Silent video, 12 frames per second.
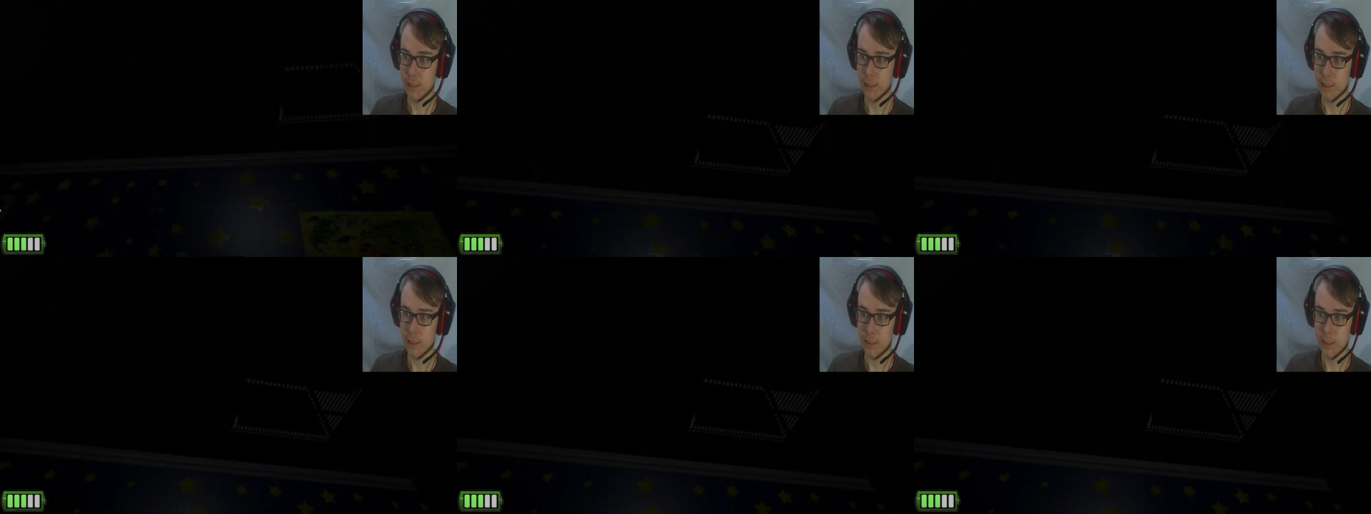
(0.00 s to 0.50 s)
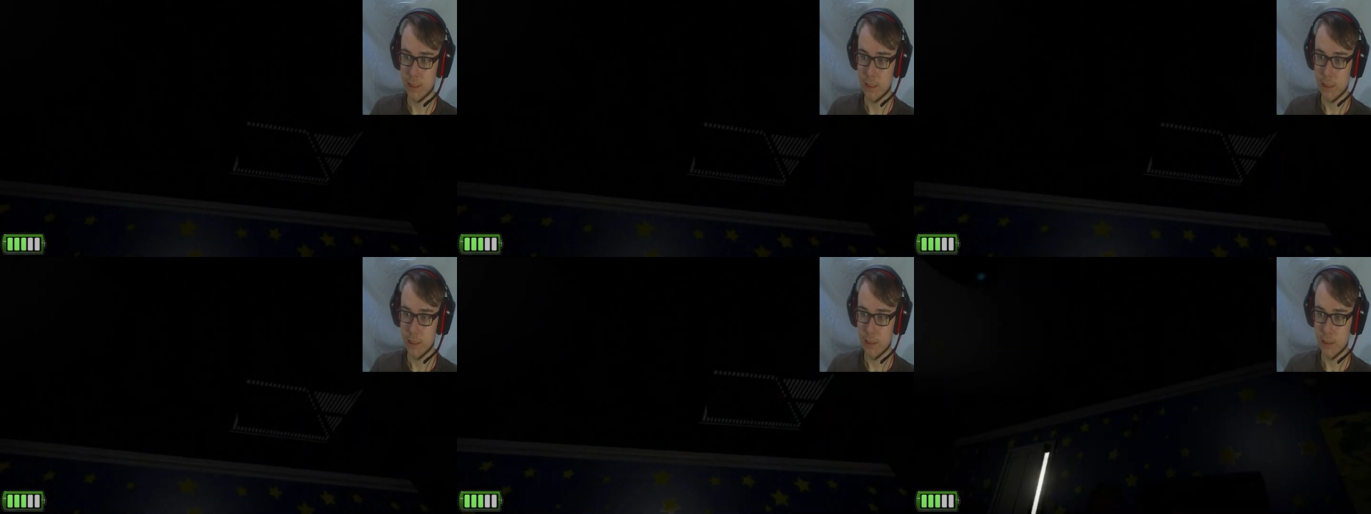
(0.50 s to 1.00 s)

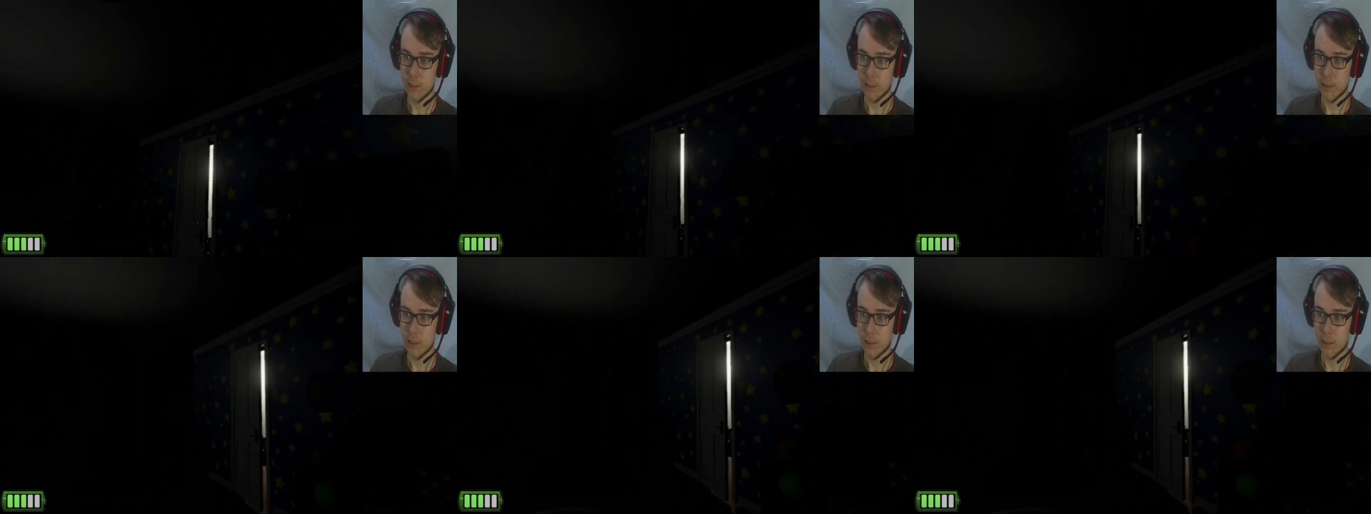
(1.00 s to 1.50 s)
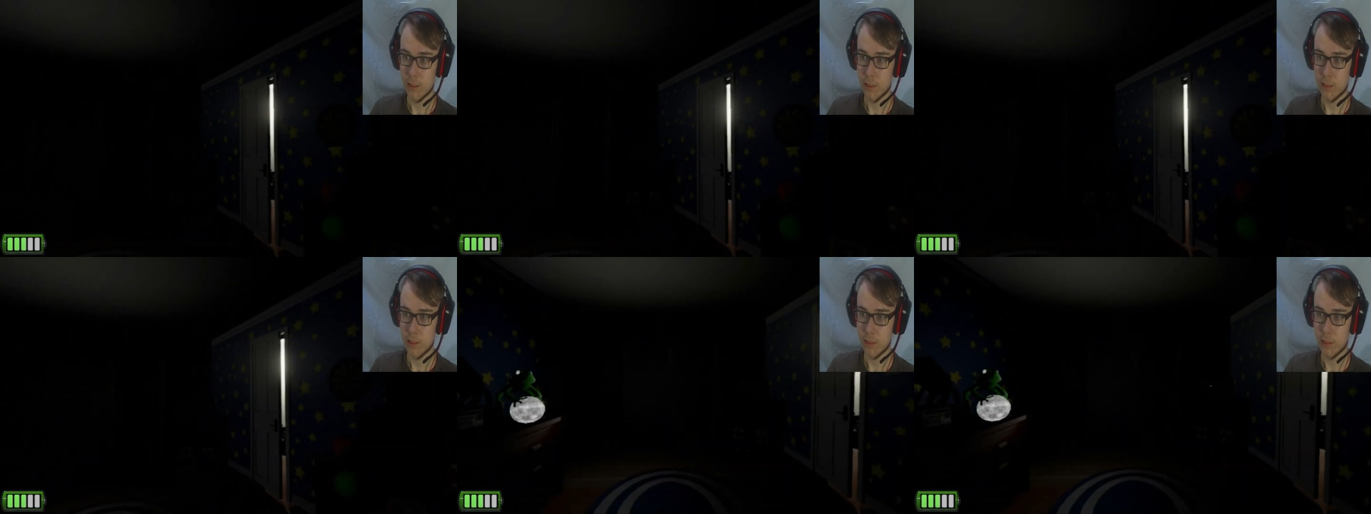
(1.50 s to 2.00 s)

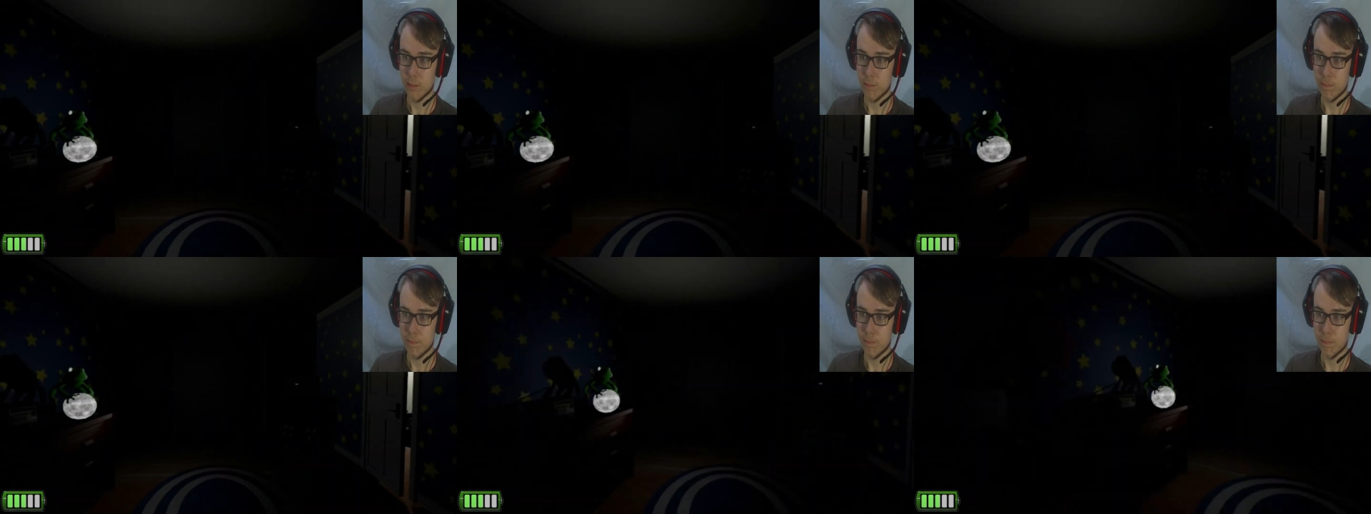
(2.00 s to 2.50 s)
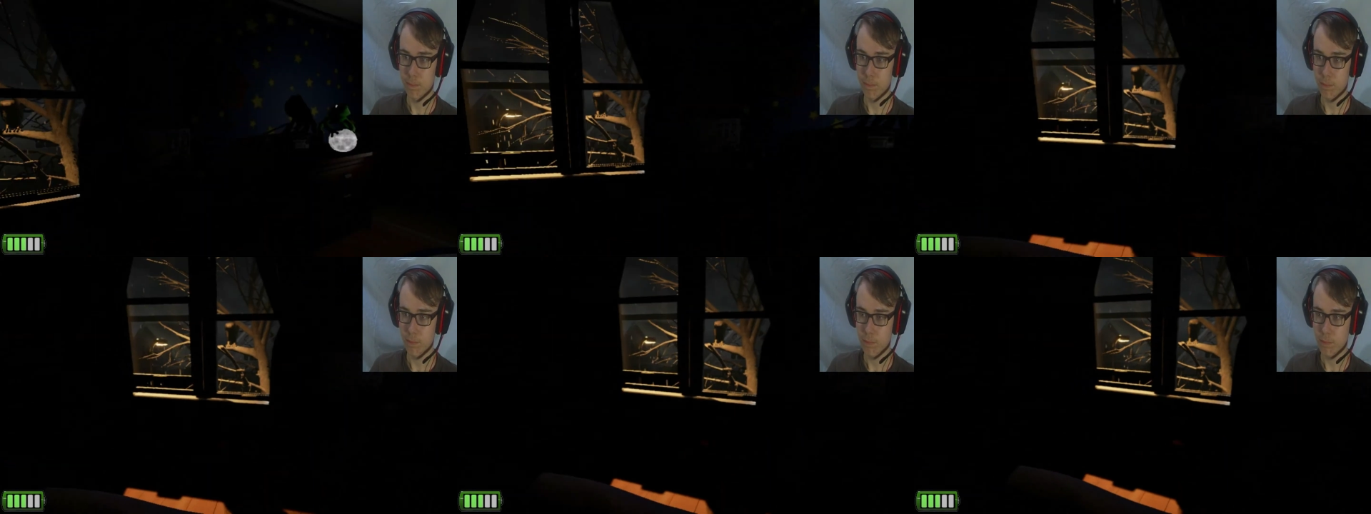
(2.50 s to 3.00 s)

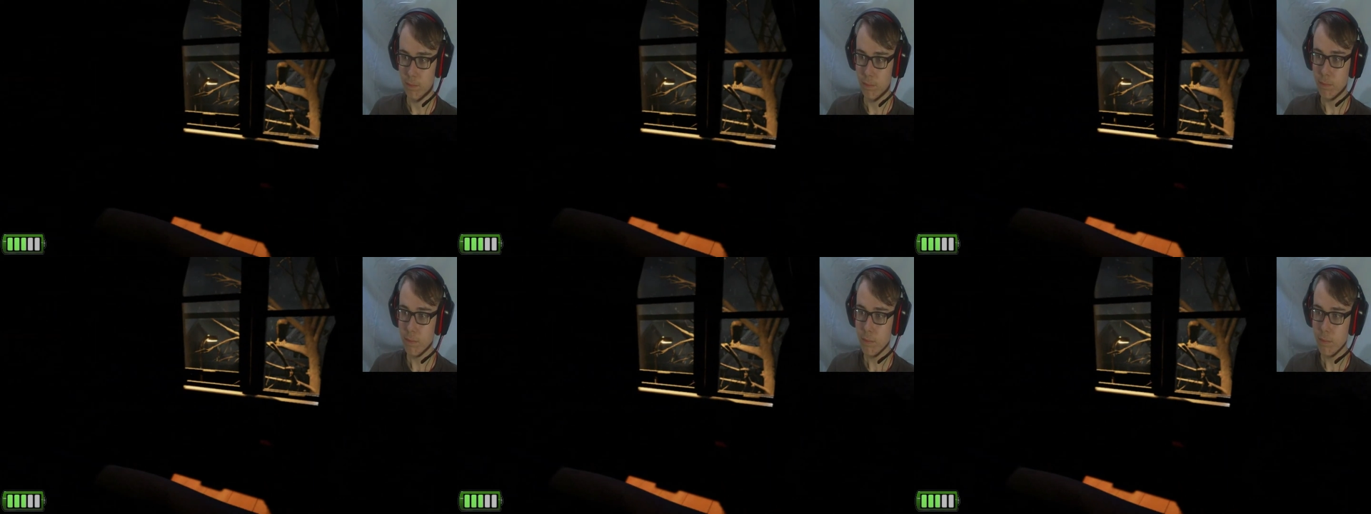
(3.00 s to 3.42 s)
(silence)